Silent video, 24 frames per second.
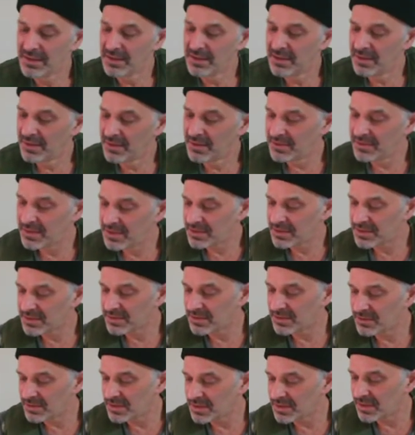What else
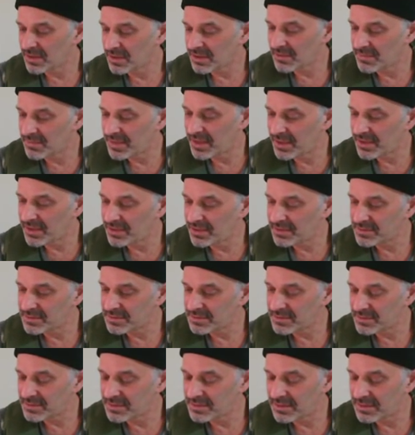I want to talk
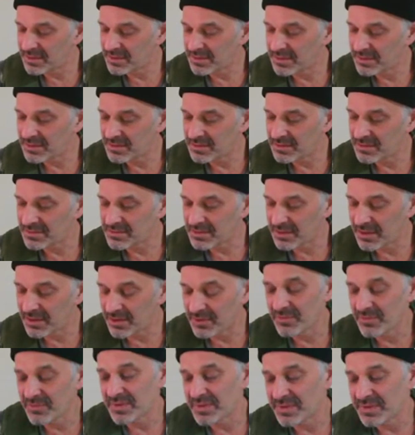about?
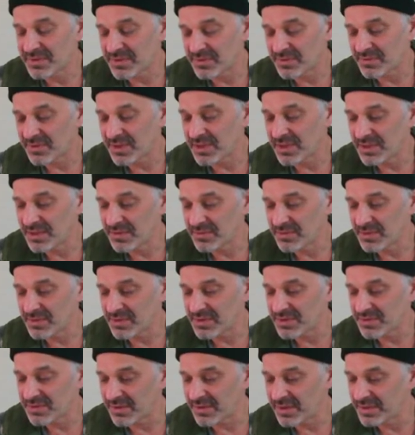With the
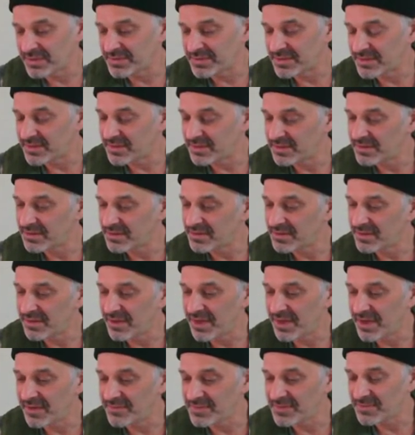strays there,
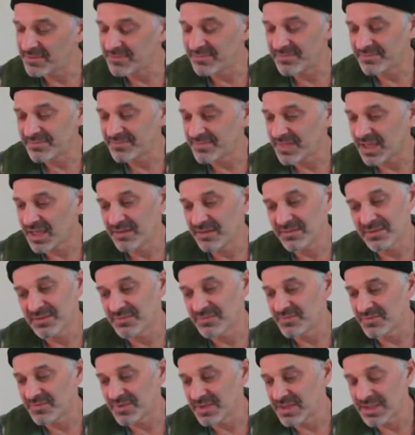I have some
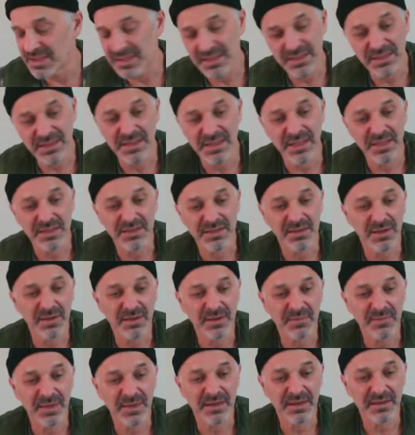friends that I talk
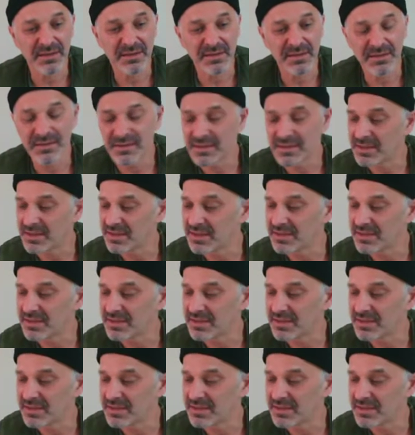about, that I